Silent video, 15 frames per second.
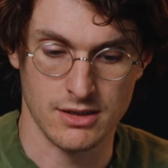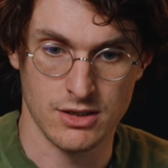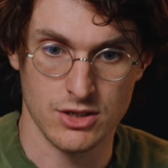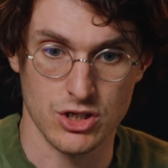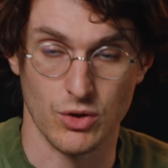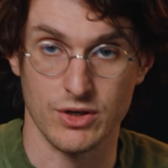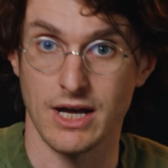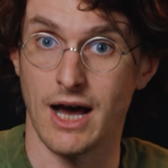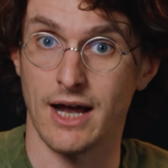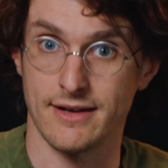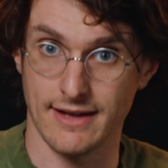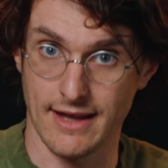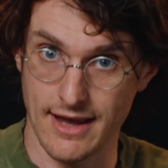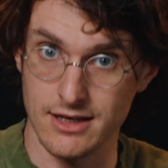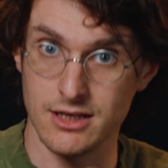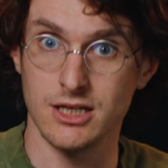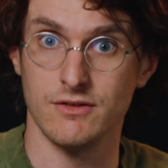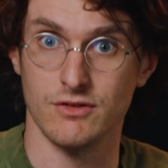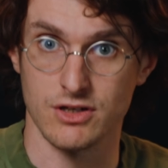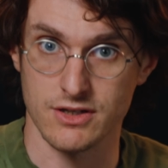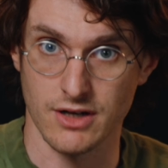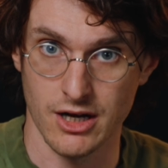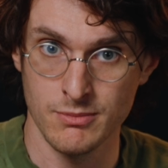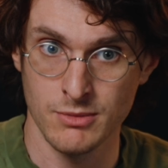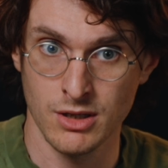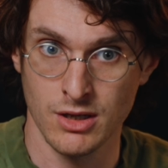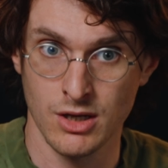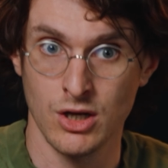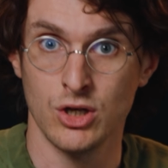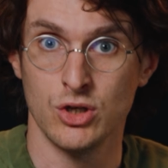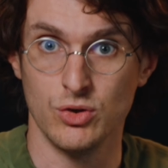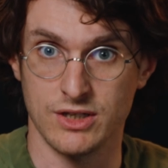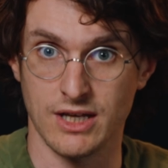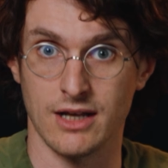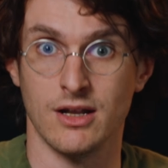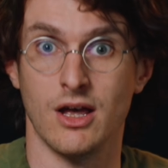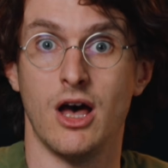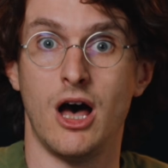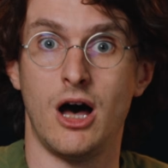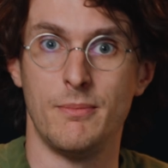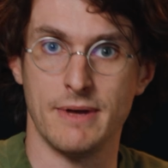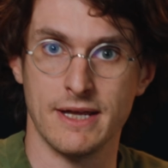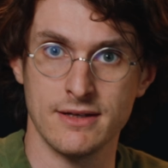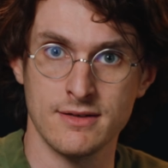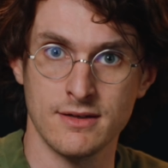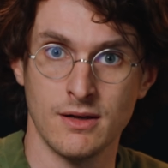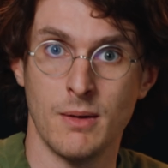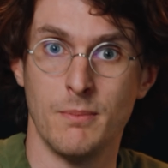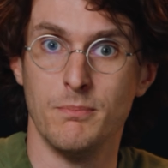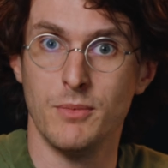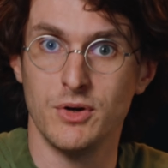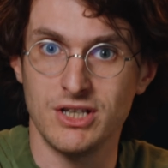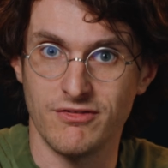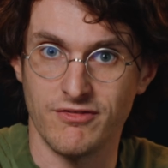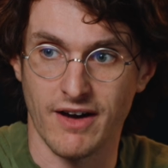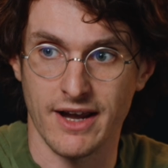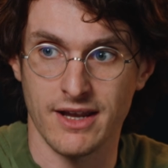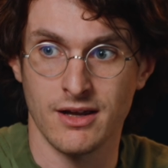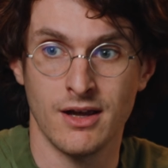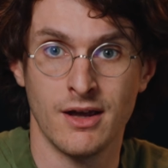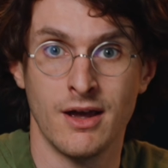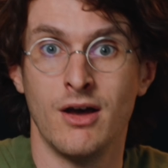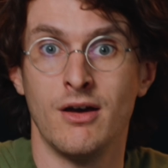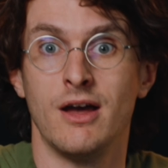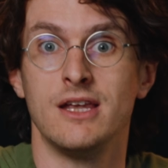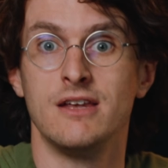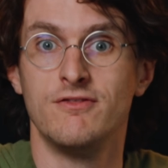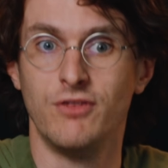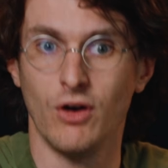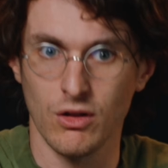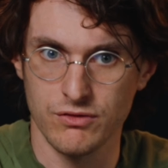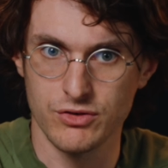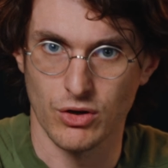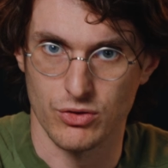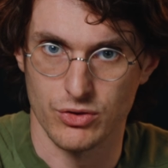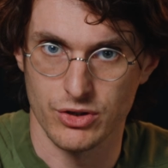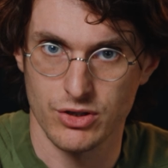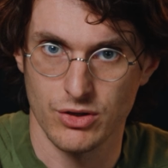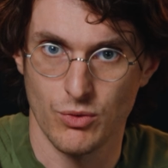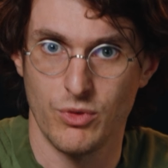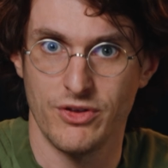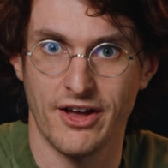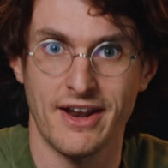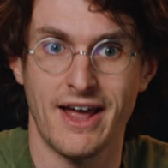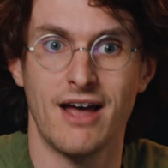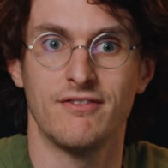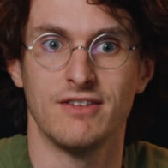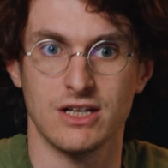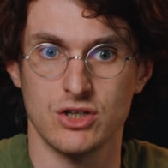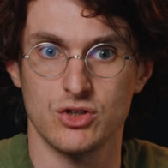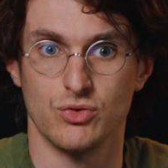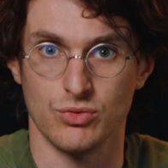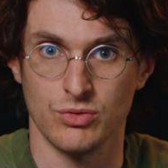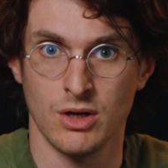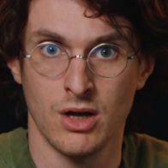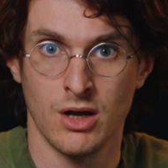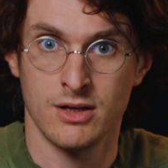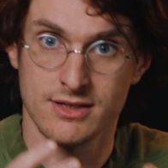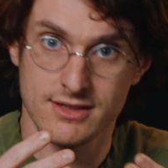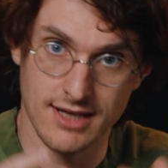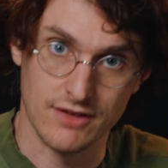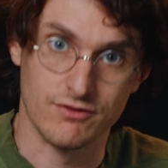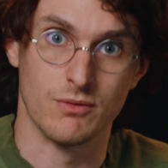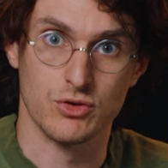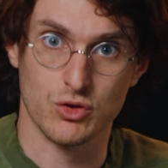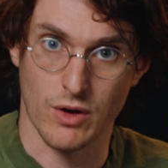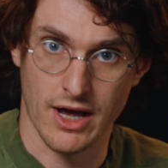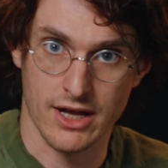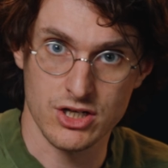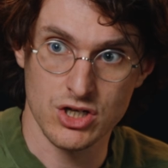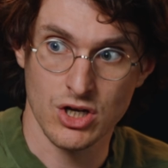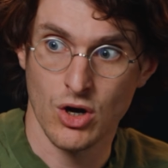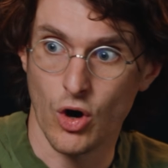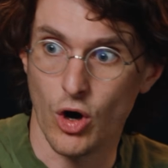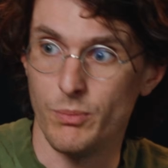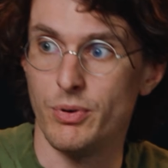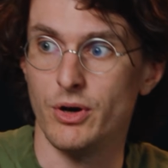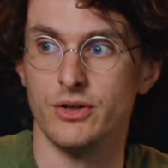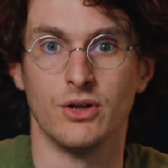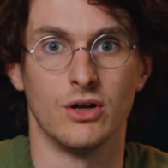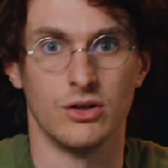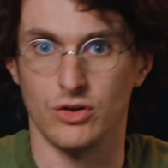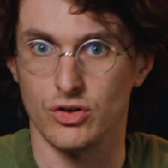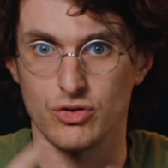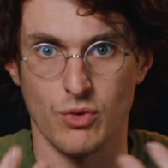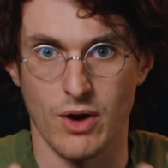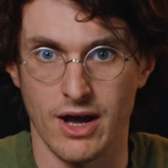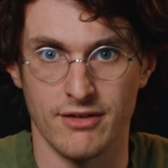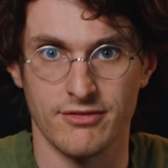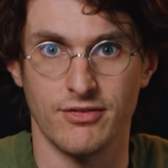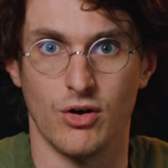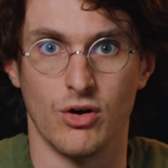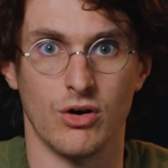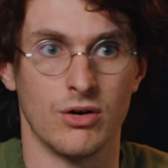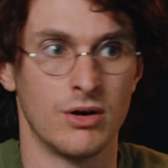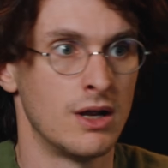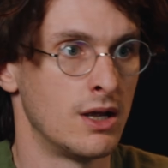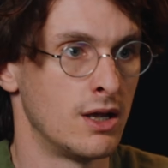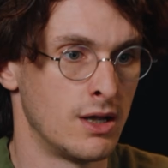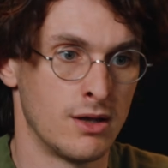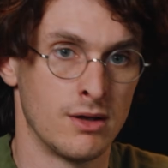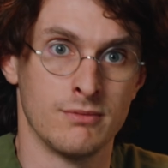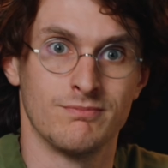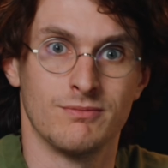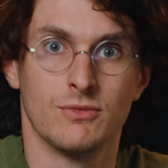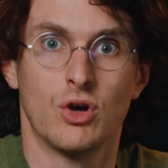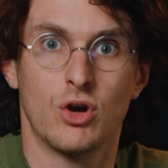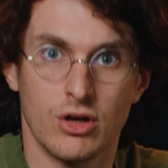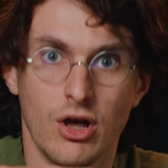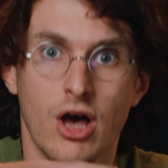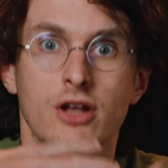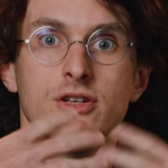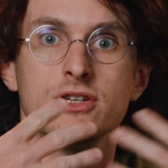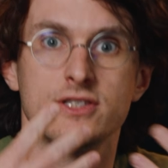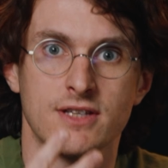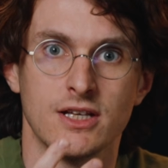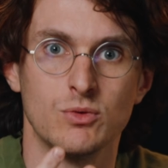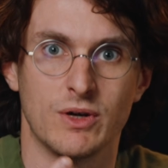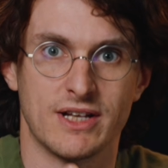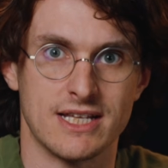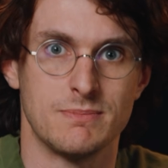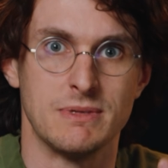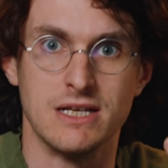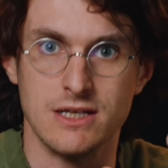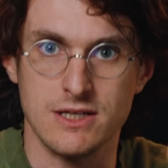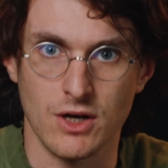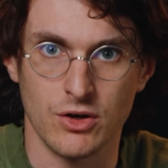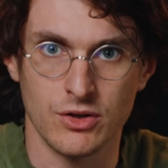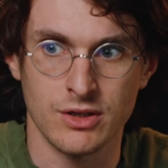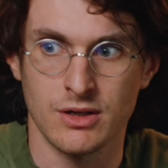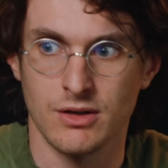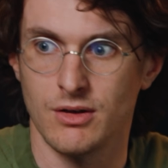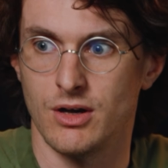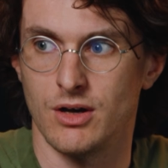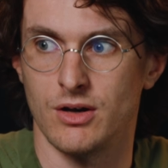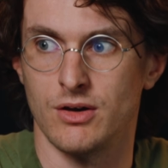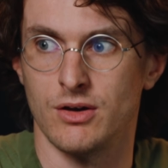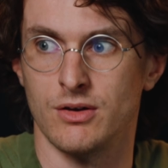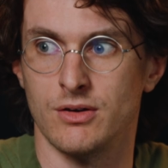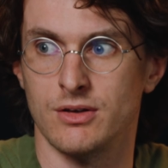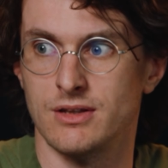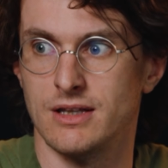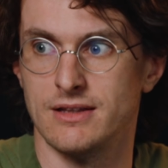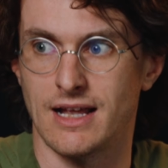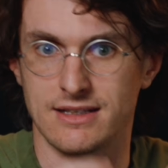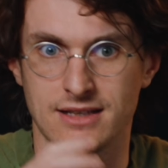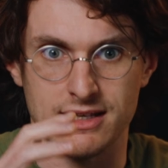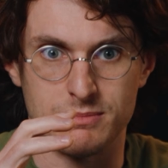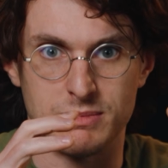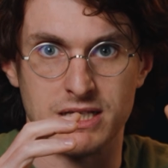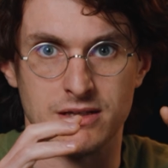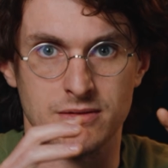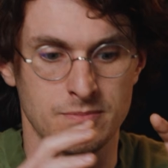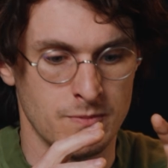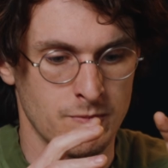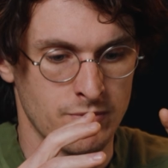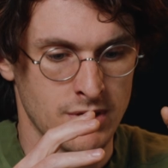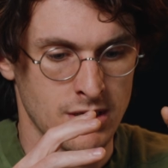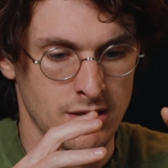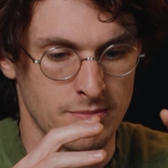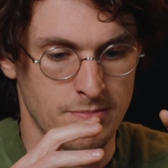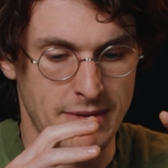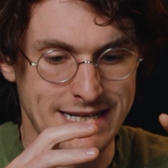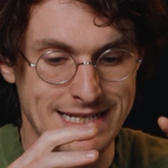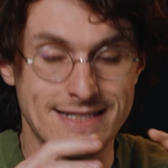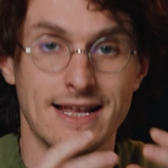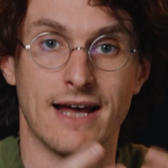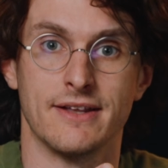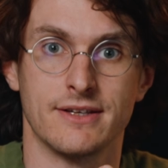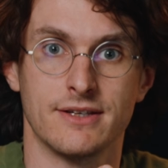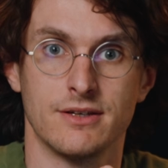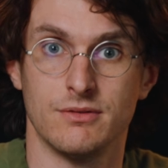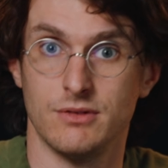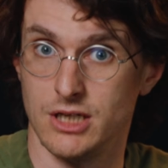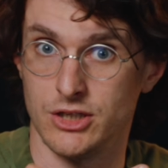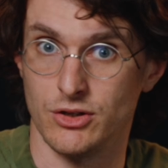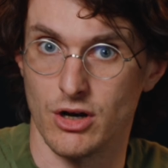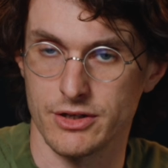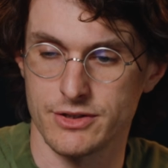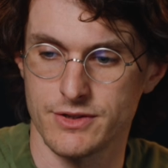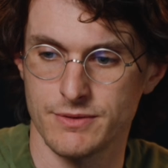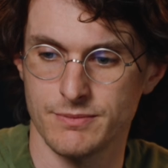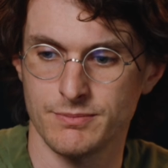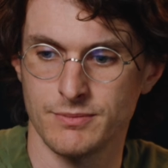So at any given time, you can amend, modify, evolve your look without having to start from scratch, open a node graph, or understand what has been done that has been made static in a LUT.